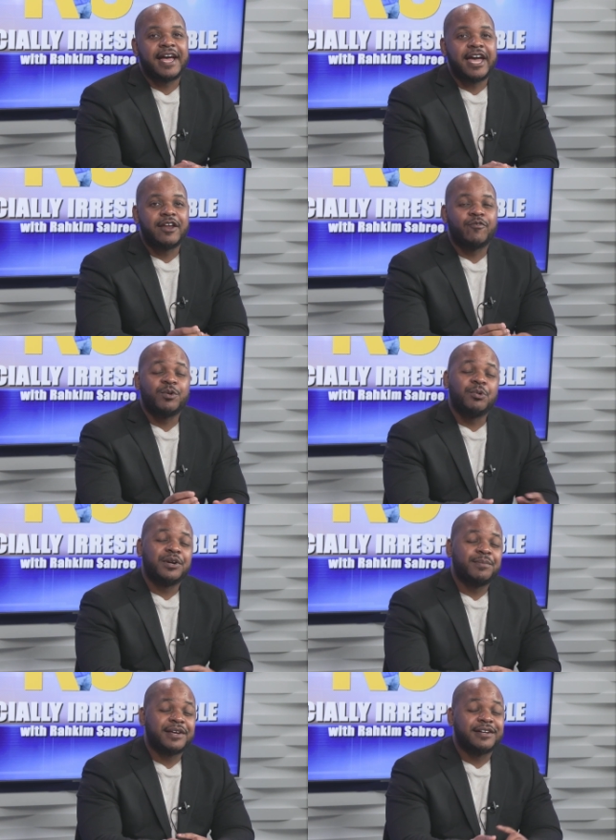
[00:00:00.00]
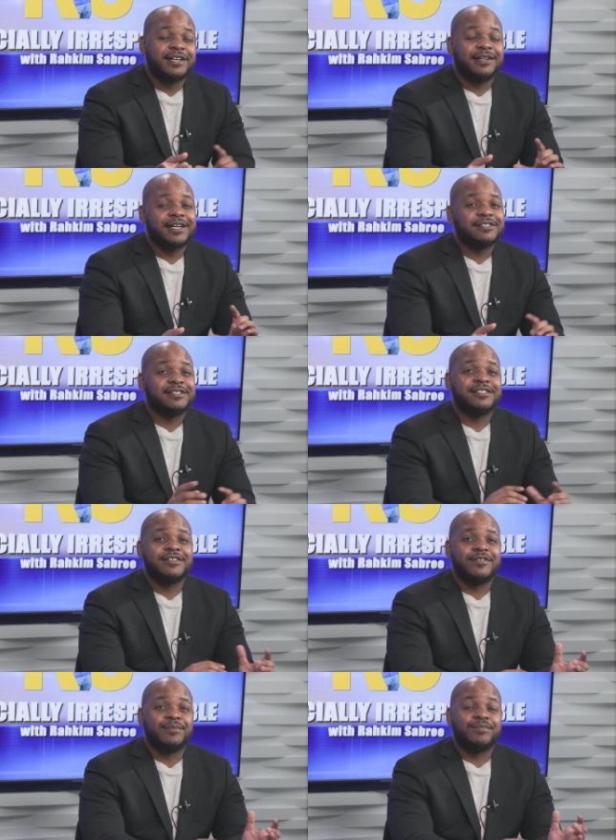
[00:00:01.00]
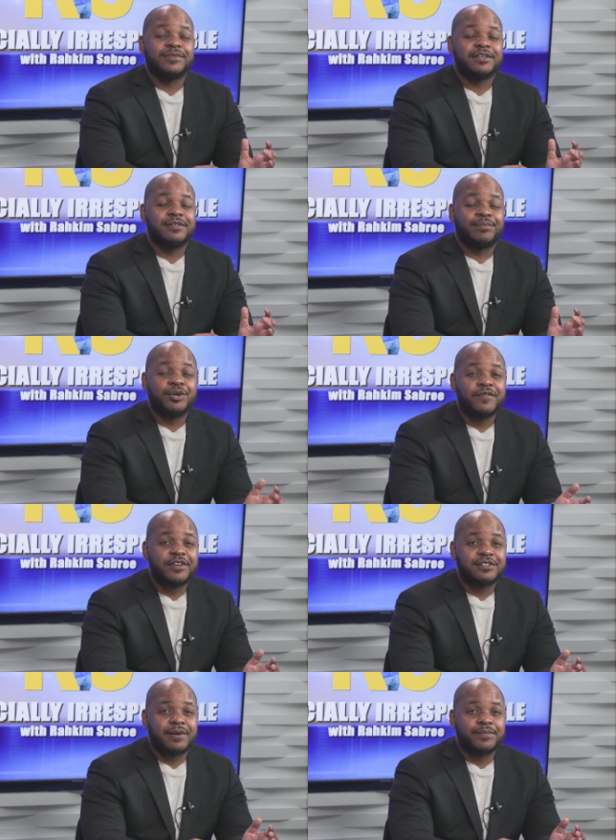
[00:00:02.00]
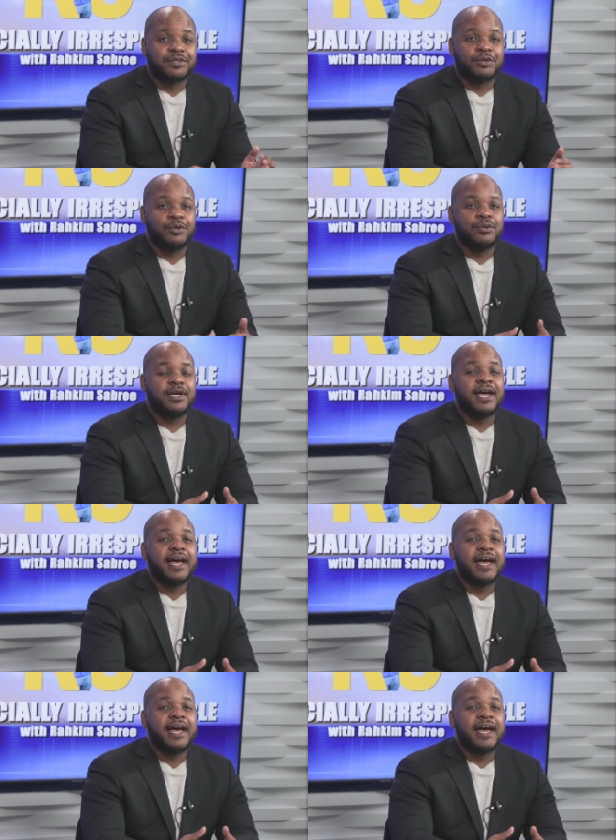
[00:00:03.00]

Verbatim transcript: And if we want to make a connection to the previous episode,